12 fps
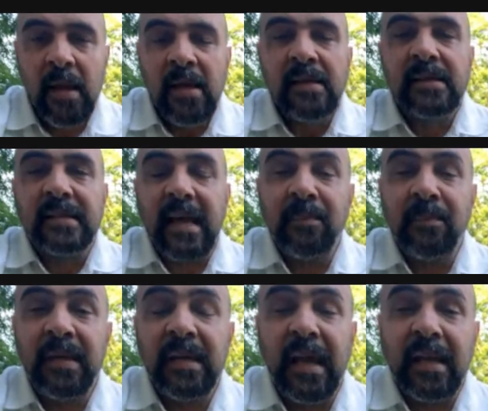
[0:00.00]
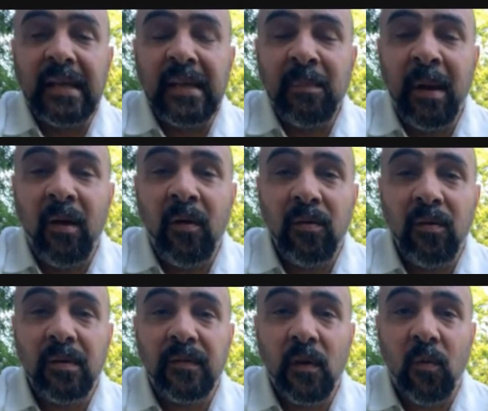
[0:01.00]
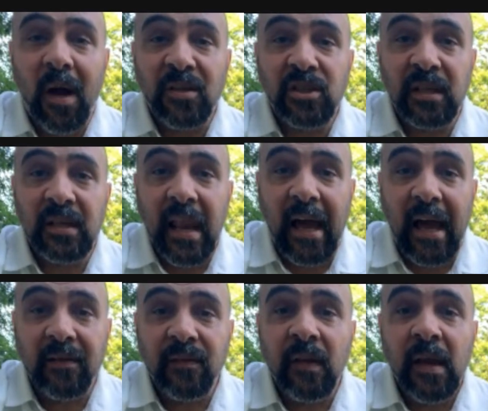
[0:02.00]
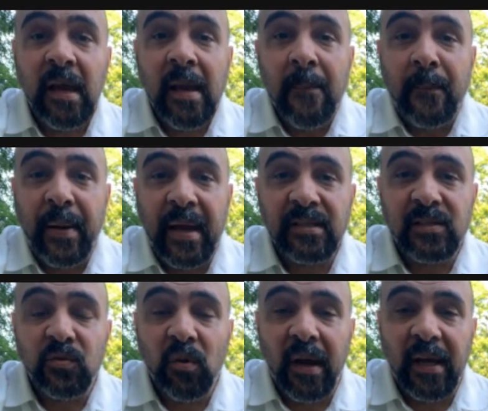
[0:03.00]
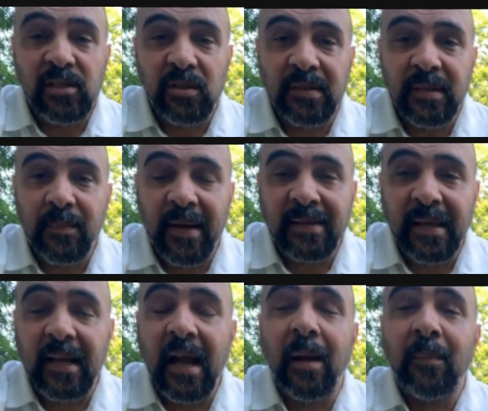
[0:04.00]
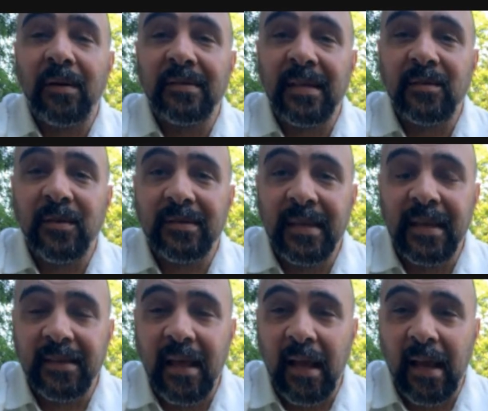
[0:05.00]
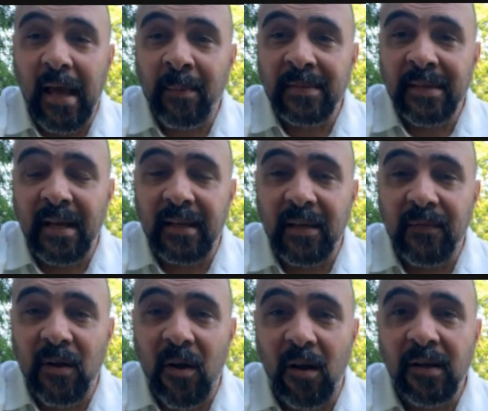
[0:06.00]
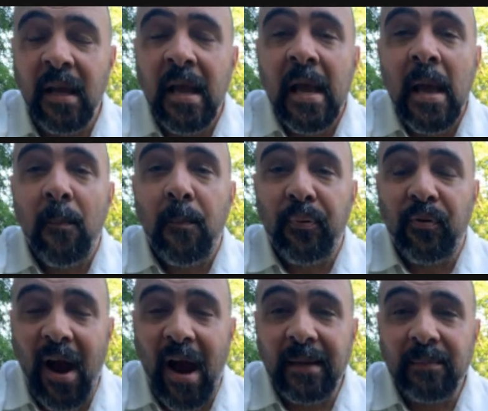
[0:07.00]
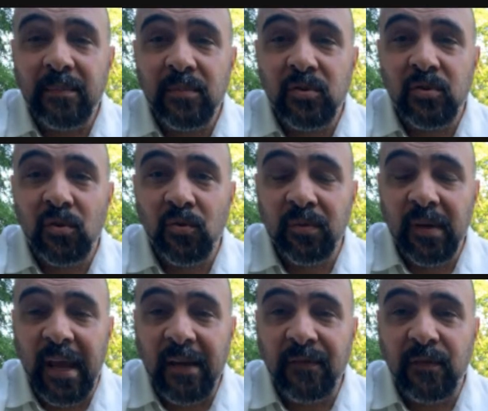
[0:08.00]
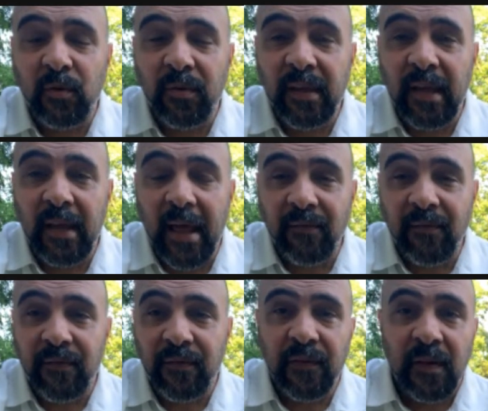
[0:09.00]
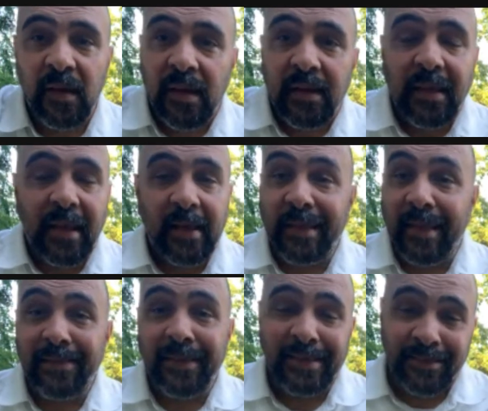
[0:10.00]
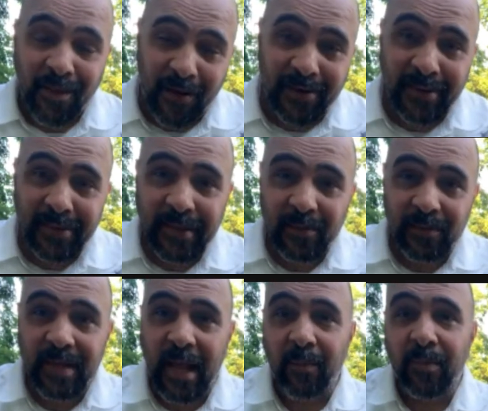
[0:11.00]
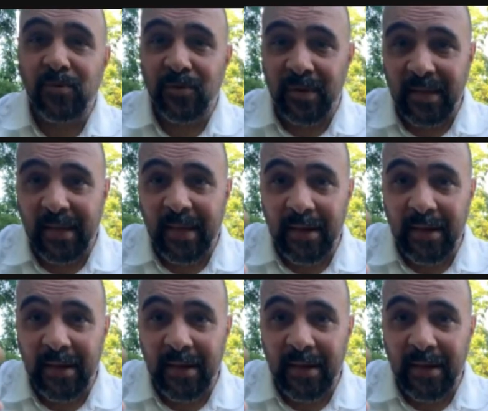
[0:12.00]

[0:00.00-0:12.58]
Send me an email if you're watching live. petsrule@hlcpets.com. I'll send you a $10 Amazon gift card. Prime, June 8th through the 11th. They started the deals now, but you can get a